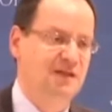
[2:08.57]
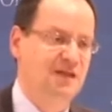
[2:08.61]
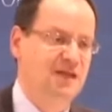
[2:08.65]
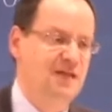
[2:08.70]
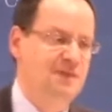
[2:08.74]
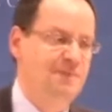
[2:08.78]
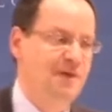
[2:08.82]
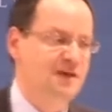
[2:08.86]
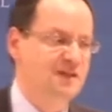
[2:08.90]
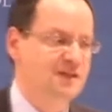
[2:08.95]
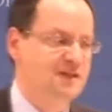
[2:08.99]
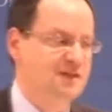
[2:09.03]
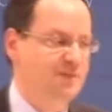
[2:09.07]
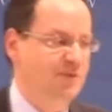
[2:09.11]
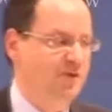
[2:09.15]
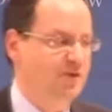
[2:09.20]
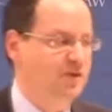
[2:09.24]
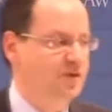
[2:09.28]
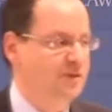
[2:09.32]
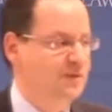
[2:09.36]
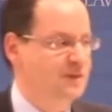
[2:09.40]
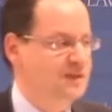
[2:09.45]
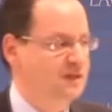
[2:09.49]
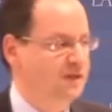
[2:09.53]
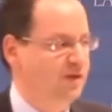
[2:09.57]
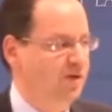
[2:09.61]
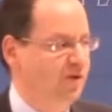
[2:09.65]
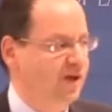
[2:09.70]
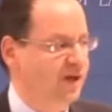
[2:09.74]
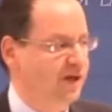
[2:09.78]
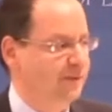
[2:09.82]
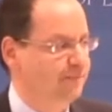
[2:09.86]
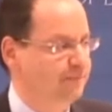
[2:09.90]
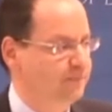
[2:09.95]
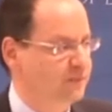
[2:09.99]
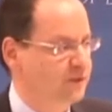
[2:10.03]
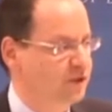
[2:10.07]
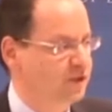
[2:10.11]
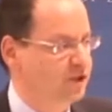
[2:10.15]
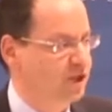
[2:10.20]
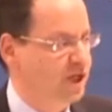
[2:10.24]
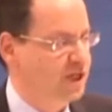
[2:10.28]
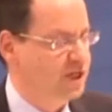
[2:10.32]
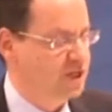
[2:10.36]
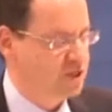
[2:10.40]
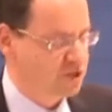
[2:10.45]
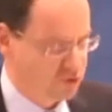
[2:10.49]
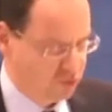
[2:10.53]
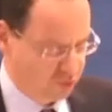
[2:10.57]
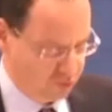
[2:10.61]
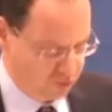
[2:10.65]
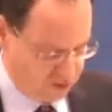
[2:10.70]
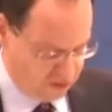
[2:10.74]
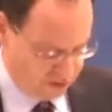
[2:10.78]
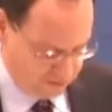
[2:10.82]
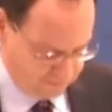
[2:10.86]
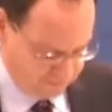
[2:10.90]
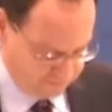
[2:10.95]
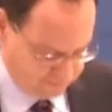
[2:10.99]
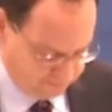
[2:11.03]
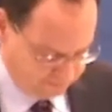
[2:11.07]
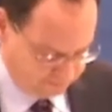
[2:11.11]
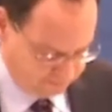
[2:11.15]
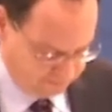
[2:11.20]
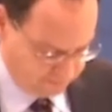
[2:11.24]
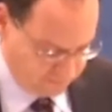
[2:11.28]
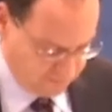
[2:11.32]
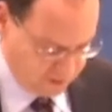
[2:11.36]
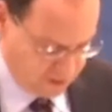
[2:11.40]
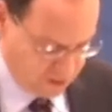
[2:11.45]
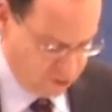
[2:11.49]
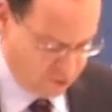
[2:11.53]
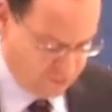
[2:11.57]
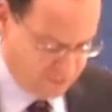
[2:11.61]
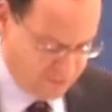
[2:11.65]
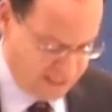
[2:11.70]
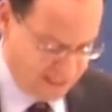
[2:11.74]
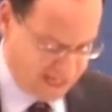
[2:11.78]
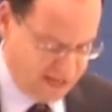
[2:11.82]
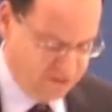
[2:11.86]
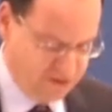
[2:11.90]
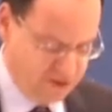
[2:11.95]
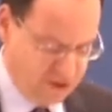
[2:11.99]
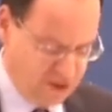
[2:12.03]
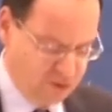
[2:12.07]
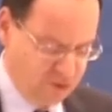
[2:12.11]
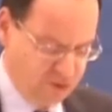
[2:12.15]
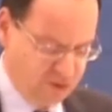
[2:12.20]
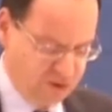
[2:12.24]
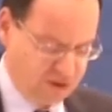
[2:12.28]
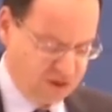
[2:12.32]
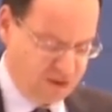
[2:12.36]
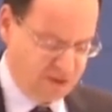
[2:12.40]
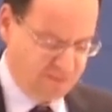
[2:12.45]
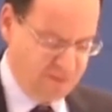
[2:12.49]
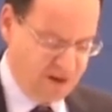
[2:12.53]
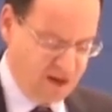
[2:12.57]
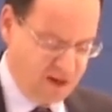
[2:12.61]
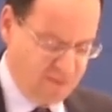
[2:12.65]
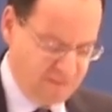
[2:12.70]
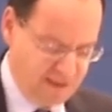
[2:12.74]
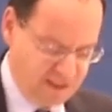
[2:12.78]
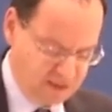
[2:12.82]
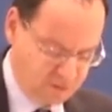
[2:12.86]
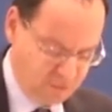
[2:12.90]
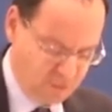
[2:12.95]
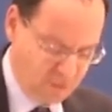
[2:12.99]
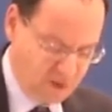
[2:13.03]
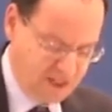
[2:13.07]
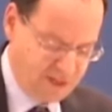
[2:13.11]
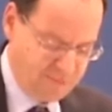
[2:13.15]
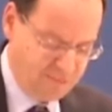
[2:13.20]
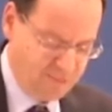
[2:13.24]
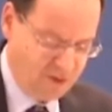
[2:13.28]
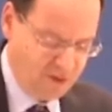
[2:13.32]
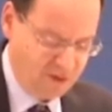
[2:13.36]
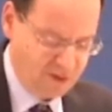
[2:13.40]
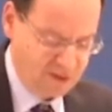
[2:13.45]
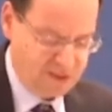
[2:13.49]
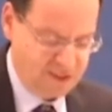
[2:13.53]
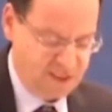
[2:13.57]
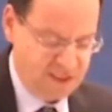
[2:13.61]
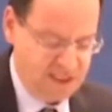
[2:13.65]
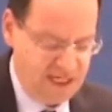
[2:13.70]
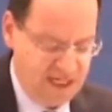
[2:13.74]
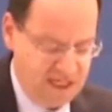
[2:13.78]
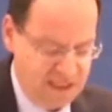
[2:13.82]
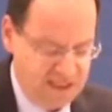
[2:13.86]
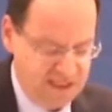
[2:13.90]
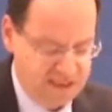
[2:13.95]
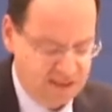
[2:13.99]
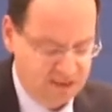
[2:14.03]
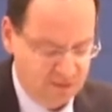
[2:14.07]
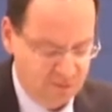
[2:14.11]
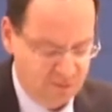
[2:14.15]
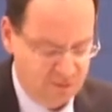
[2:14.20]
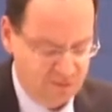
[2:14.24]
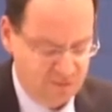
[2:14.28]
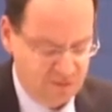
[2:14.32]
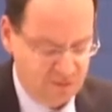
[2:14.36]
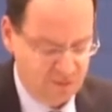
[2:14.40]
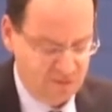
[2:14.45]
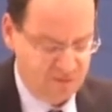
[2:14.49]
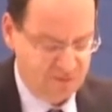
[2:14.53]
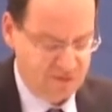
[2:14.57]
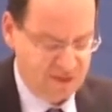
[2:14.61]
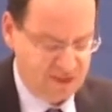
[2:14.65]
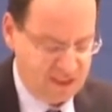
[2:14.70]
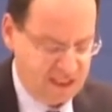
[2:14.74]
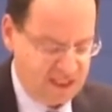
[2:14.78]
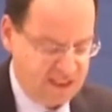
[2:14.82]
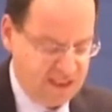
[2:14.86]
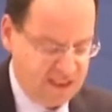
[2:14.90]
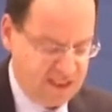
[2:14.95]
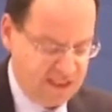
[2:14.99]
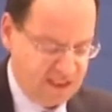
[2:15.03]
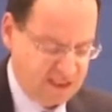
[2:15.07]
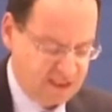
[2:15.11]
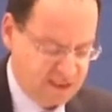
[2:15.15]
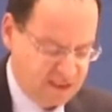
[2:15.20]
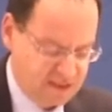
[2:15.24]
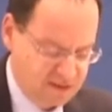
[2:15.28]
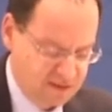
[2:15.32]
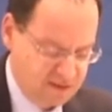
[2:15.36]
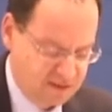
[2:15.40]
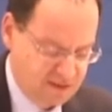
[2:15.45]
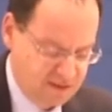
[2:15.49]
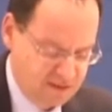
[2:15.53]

he passed them on to his lawyer, Jane Dalton, who began the usual departmental-wide policy and legal review of the techniques,